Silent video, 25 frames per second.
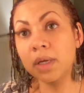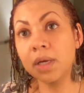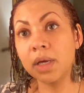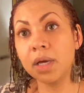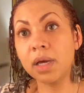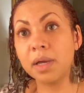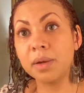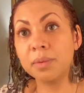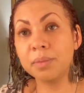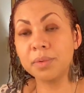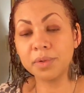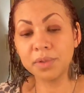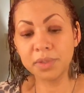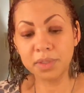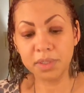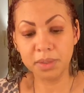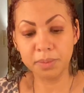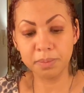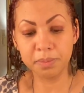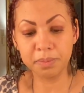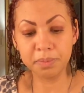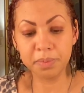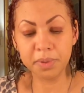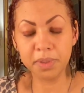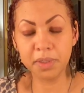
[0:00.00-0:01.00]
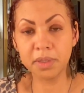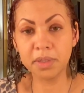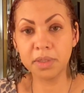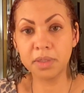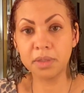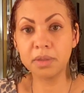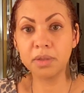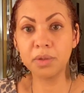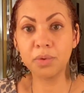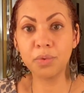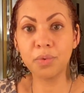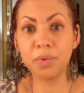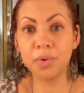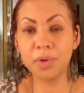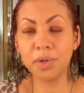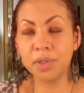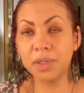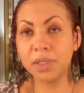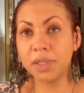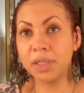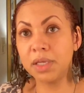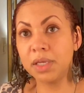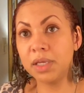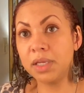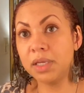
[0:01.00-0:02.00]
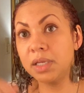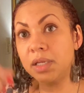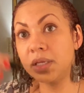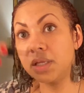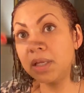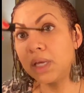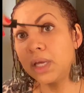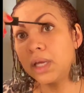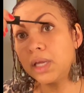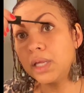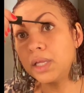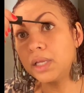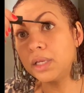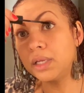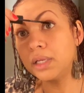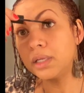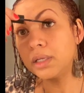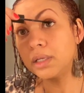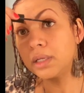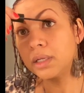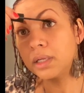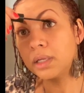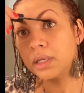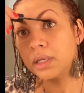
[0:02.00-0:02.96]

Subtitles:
I will put the oil in and